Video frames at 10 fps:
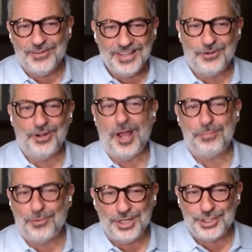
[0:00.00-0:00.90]
They're an
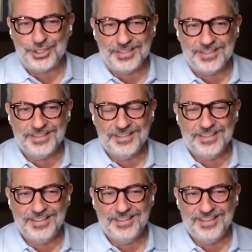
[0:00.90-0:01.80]
operation.
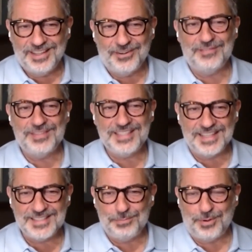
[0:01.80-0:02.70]
They don't have a
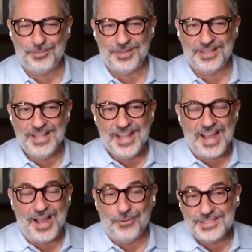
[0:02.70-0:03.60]
sales department.
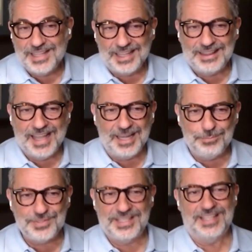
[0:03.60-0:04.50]
I was like
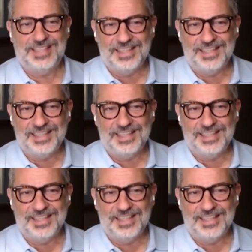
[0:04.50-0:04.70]
90%